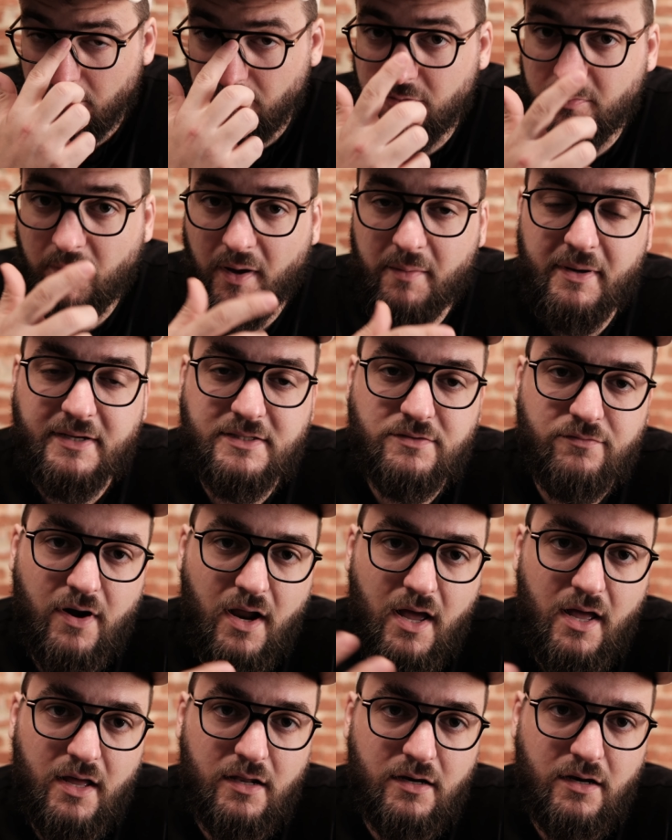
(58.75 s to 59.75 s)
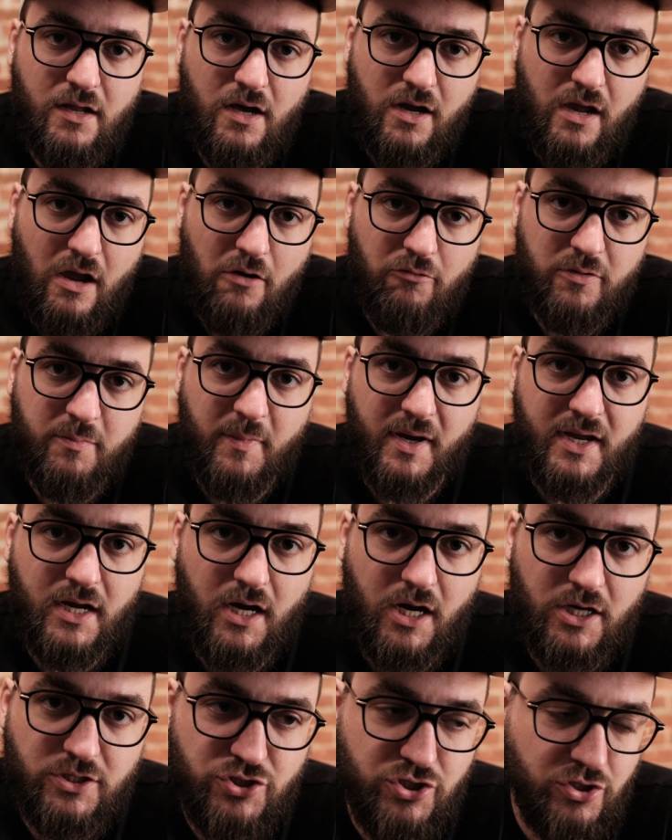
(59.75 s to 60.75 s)
with my best friend, hung out with my
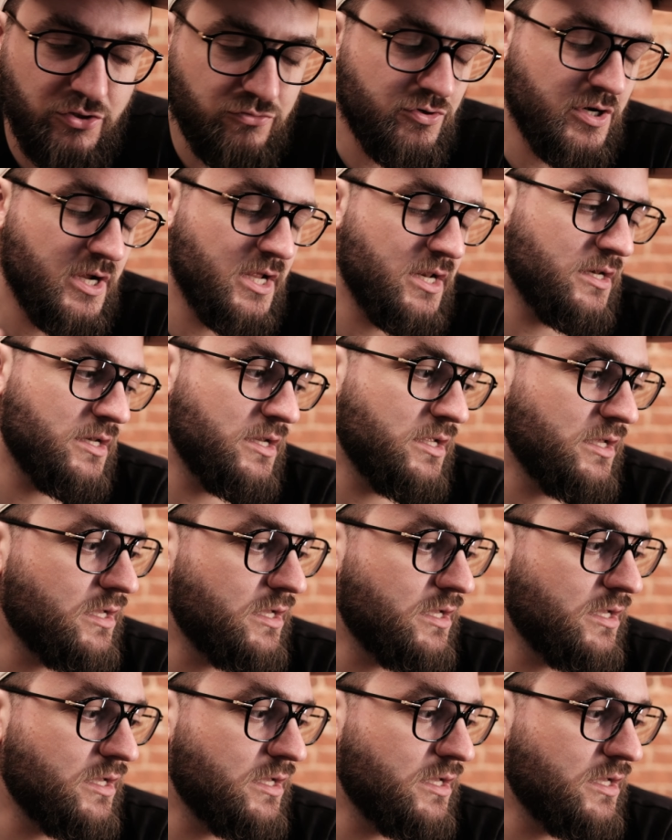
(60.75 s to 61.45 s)
godchildren.